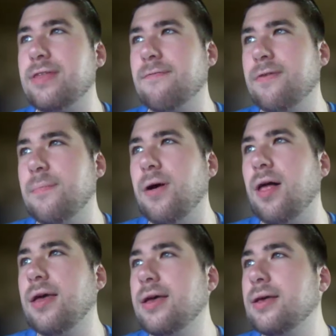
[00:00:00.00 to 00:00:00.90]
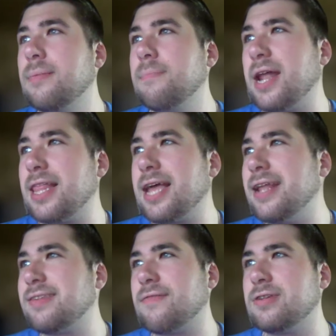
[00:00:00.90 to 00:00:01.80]
football. BetOnline
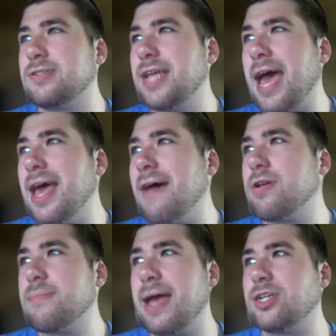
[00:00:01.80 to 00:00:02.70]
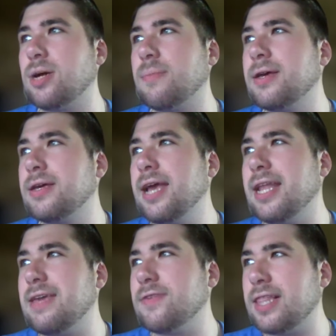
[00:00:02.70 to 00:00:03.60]
has every stat, every matchup, and
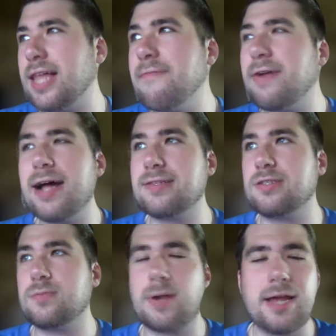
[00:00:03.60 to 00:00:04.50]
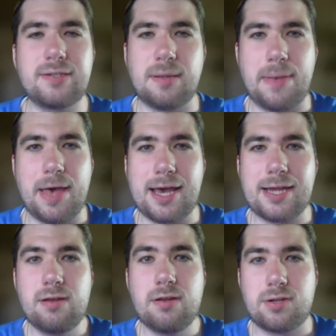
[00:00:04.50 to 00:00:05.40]
even live odds and spreads to bet
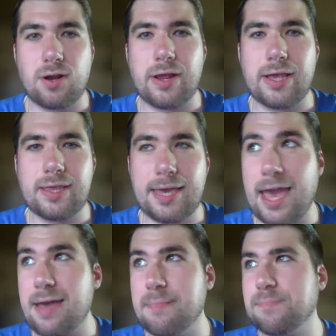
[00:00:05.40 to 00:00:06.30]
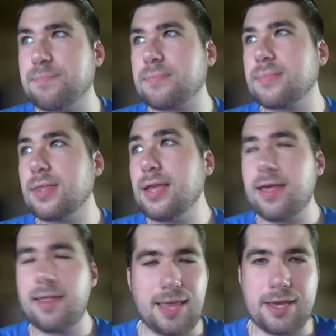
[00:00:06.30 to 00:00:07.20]
on during the game.
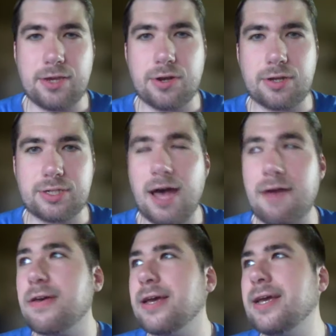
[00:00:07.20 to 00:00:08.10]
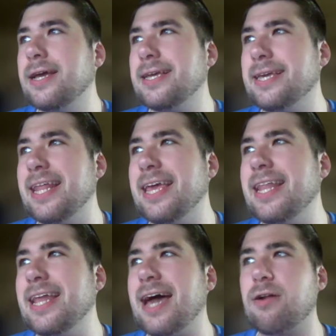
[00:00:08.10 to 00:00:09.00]
Think you know your stuff? Get
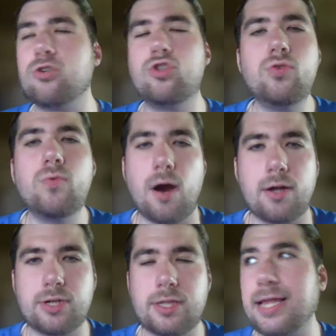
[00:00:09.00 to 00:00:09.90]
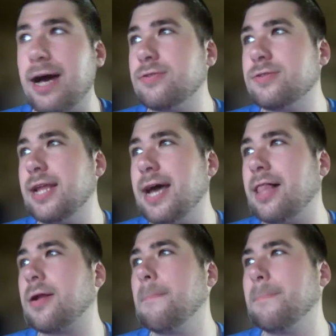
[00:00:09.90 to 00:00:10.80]
in on our
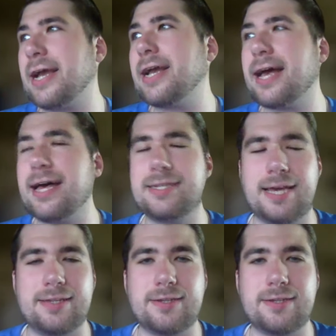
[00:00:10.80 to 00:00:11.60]
$200,000 mega contest